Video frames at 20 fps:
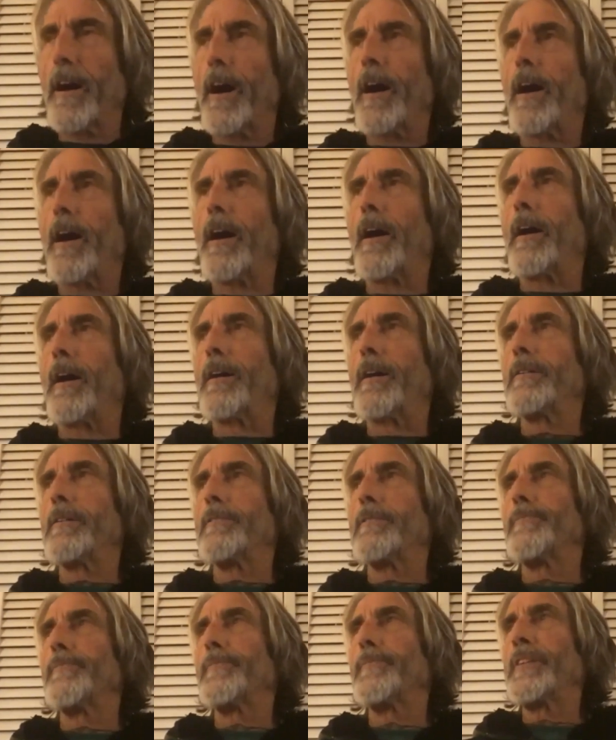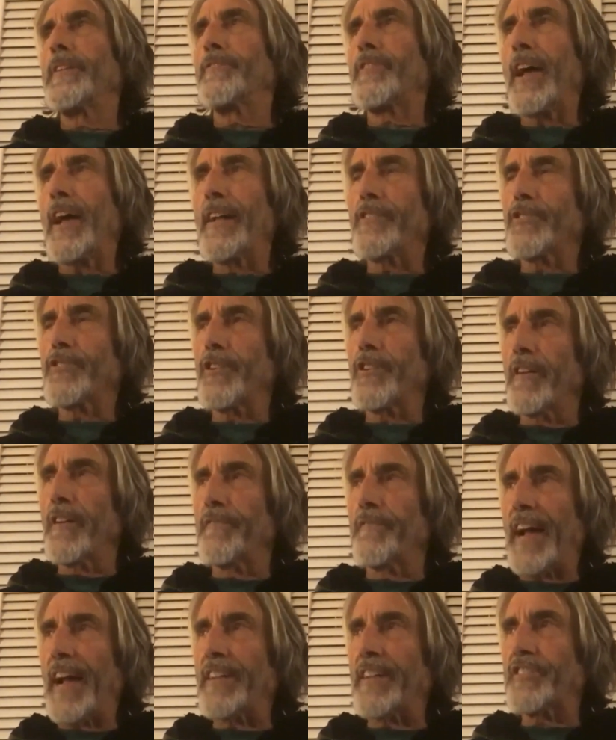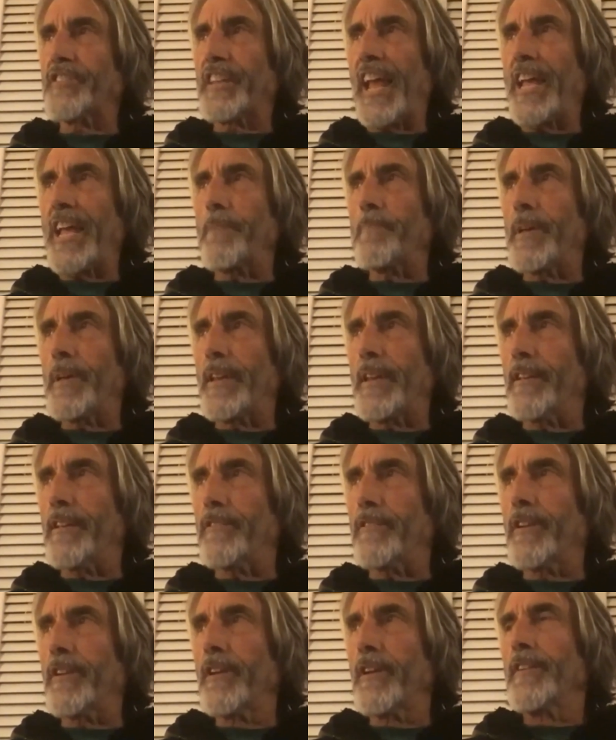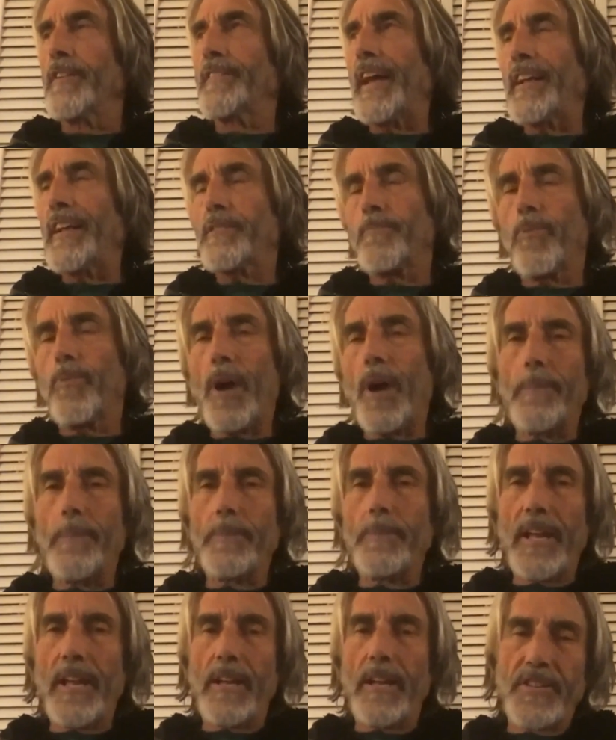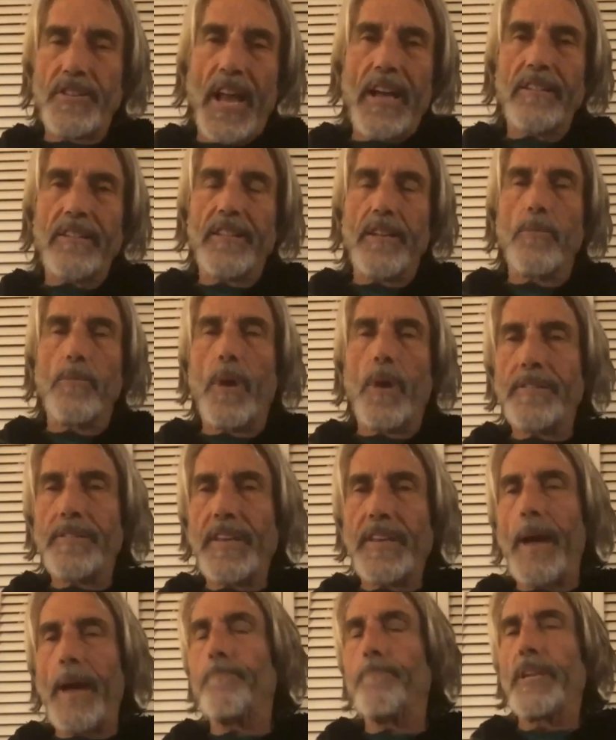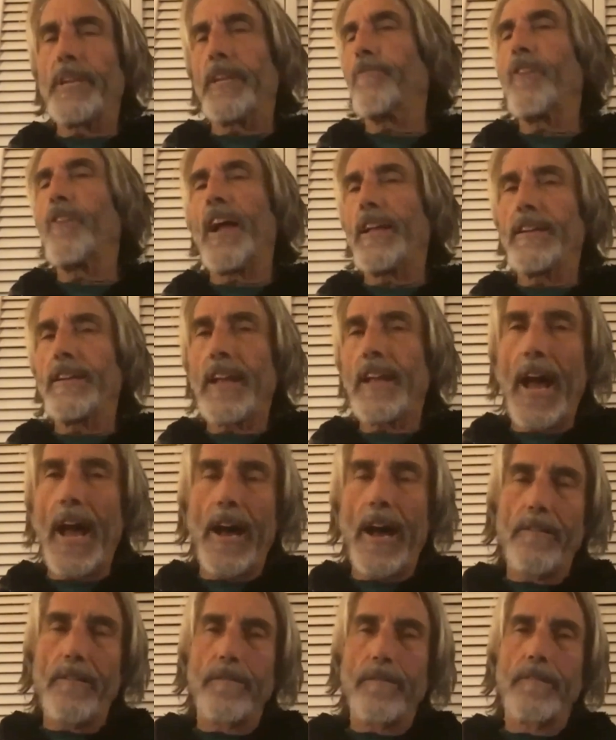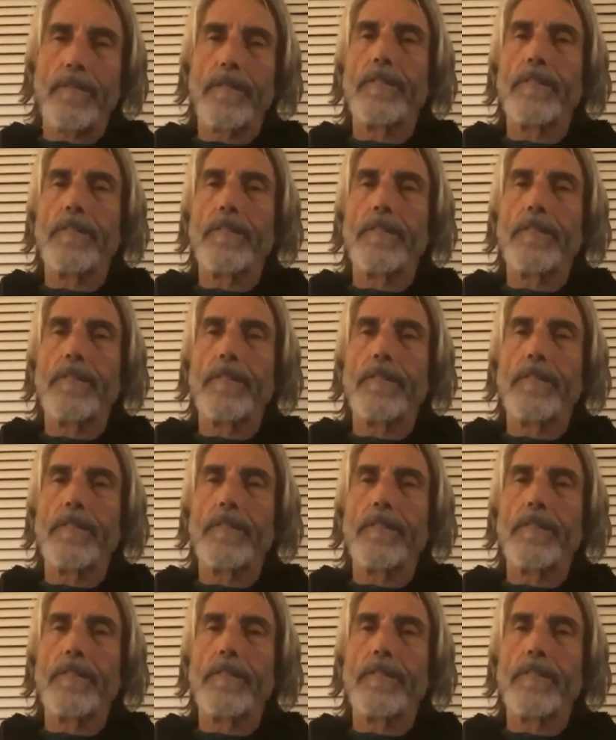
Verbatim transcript: Uh, intention of that statement is that's probably exactly what's happening right now.